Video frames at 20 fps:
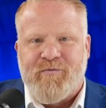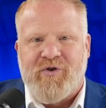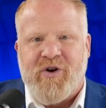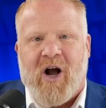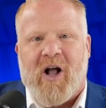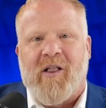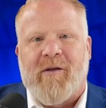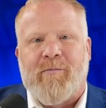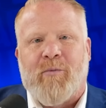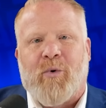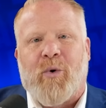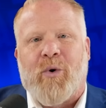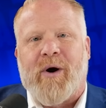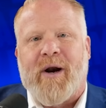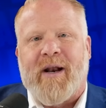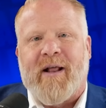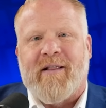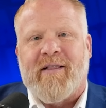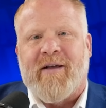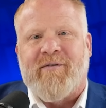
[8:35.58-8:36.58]

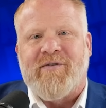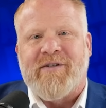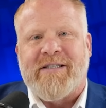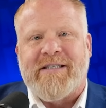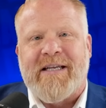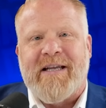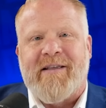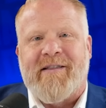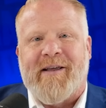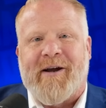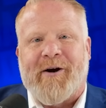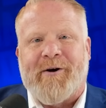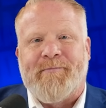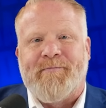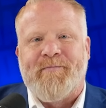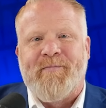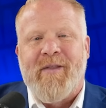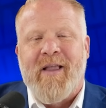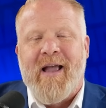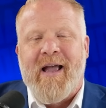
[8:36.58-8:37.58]
Dollemore, and I'd love to see you there.
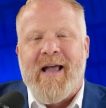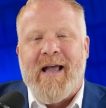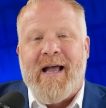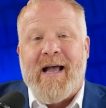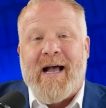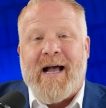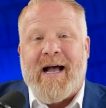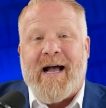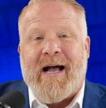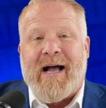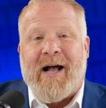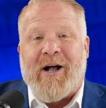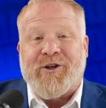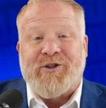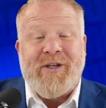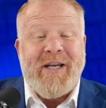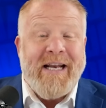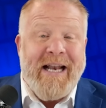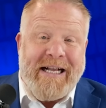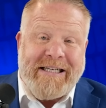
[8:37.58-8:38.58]
I'll
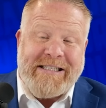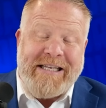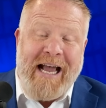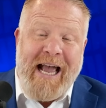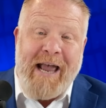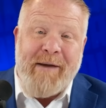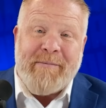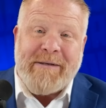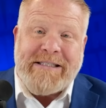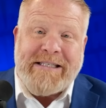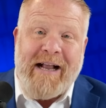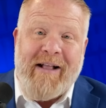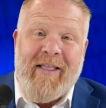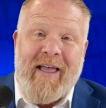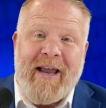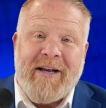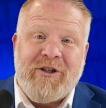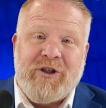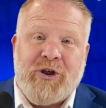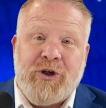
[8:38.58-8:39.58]
see you next time. Until
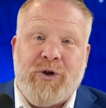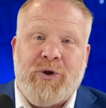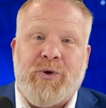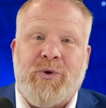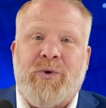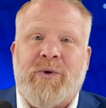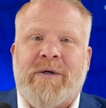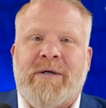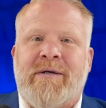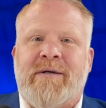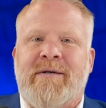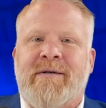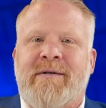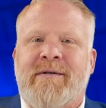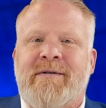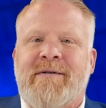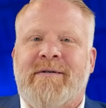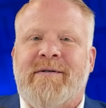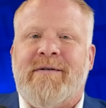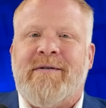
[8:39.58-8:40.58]
I do,
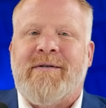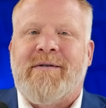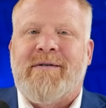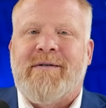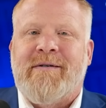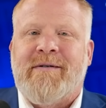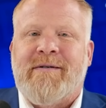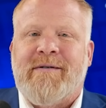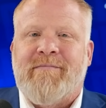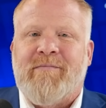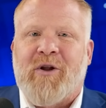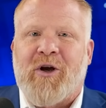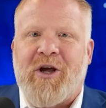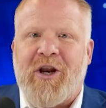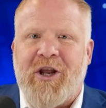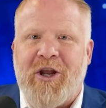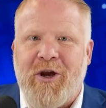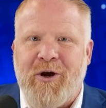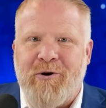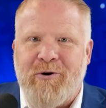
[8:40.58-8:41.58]

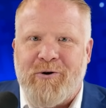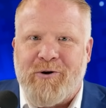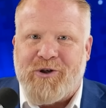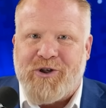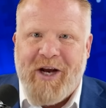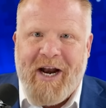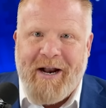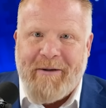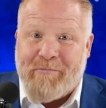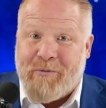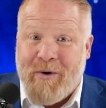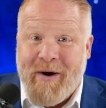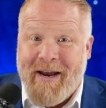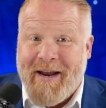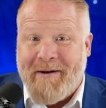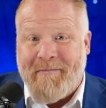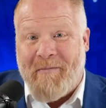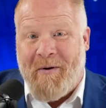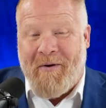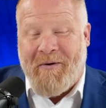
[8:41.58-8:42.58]
looking at you, Shannon
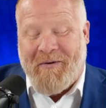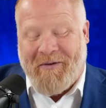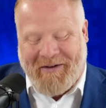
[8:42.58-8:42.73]
Bream.